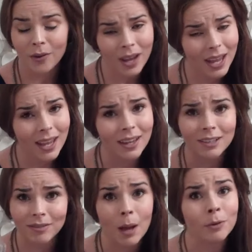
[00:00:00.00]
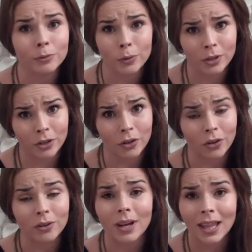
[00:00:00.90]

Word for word: Okay, I'm a Florida girl.